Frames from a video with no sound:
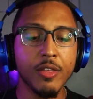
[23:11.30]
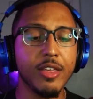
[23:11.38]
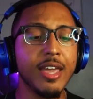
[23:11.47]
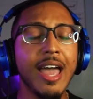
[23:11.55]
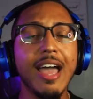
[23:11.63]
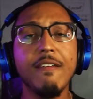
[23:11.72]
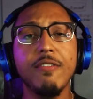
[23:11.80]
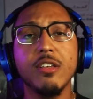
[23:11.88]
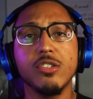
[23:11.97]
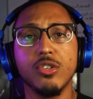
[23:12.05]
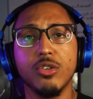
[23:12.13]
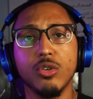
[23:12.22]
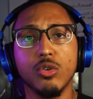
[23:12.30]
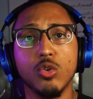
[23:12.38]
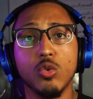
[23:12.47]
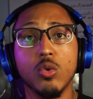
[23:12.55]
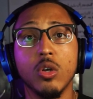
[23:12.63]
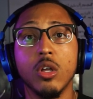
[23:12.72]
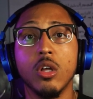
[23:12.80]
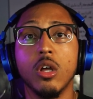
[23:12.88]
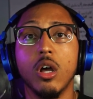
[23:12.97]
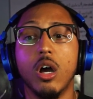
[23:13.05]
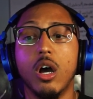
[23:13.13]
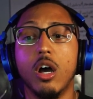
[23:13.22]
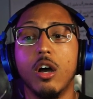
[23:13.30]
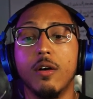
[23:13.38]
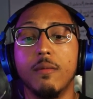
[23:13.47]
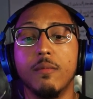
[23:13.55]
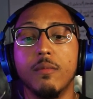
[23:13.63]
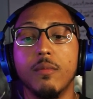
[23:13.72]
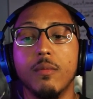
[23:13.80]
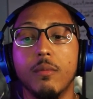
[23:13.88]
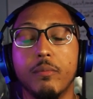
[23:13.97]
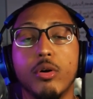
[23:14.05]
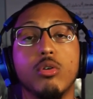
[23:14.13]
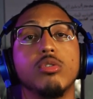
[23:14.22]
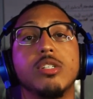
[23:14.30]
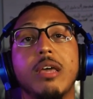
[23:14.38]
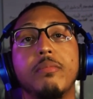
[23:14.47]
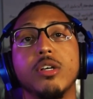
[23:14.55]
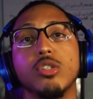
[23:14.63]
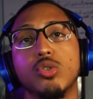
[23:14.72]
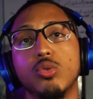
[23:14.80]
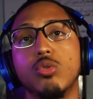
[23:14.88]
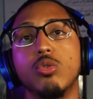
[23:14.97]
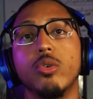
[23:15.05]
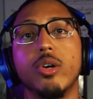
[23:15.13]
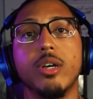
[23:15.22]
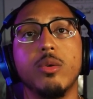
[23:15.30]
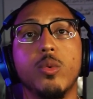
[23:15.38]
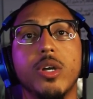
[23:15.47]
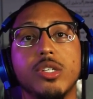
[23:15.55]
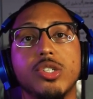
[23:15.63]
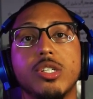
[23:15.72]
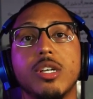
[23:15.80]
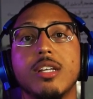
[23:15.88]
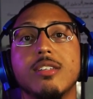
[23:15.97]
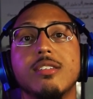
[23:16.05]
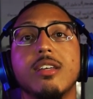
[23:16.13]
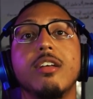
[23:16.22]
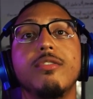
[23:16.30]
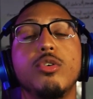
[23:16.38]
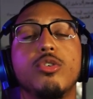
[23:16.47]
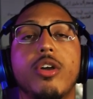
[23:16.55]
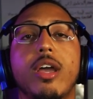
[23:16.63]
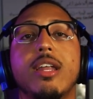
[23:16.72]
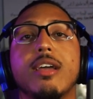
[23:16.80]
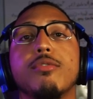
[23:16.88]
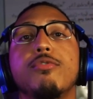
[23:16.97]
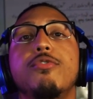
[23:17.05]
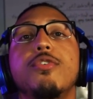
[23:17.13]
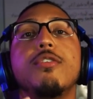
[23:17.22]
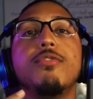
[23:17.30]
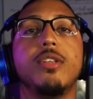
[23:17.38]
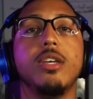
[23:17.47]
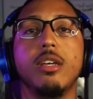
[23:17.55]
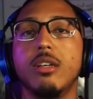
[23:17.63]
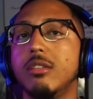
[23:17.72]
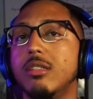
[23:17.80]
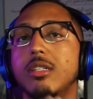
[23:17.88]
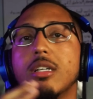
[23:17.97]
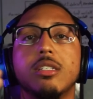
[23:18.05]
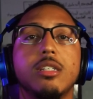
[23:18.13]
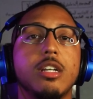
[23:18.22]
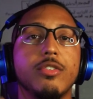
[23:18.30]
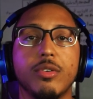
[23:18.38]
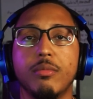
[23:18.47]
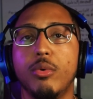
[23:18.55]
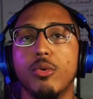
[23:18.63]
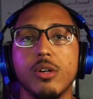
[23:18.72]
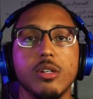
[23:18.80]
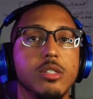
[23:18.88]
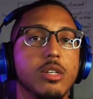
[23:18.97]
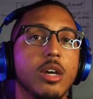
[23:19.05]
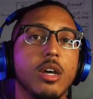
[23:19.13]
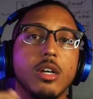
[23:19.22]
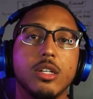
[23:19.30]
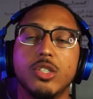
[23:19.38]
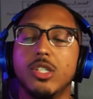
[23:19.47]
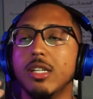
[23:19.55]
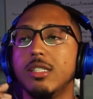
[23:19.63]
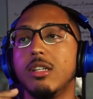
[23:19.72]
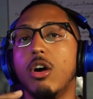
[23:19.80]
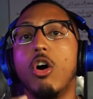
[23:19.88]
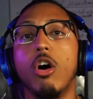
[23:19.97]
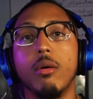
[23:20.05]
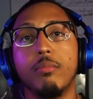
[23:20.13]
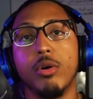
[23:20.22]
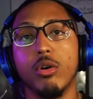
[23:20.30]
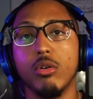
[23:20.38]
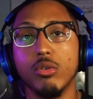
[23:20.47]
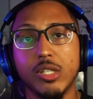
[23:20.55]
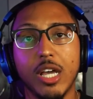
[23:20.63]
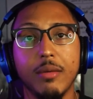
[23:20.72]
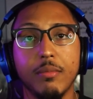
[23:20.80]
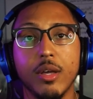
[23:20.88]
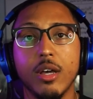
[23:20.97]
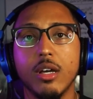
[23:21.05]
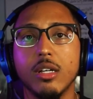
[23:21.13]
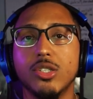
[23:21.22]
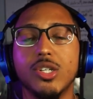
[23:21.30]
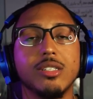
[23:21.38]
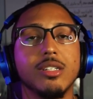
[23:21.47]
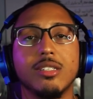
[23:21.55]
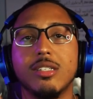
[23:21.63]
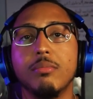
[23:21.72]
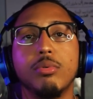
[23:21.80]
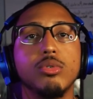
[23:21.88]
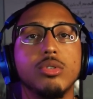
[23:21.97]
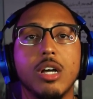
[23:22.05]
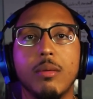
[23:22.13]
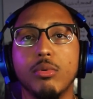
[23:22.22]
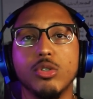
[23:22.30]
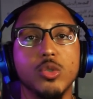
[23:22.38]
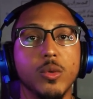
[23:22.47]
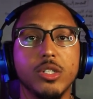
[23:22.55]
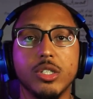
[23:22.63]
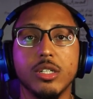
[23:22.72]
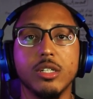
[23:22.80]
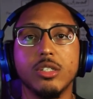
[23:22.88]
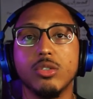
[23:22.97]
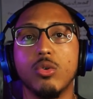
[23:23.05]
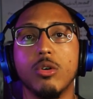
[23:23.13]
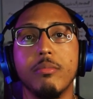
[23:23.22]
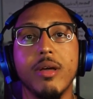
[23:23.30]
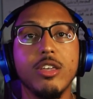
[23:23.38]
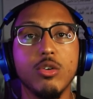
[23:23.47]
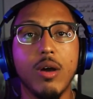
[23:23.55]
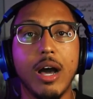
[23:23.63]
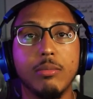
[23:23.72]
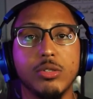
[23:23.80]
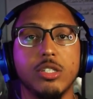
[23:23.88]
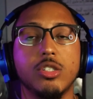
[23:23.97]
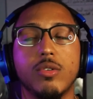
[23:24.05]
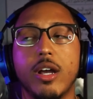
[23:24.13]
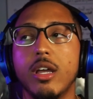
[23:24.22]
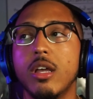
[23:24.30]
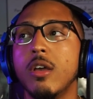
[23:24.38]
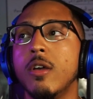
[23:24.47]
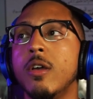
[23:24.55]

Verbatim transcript: they have this new um, prototyping tool in which instead of you creating 50, 60 different boards just to prototype just a simple couple switches or menu options, right?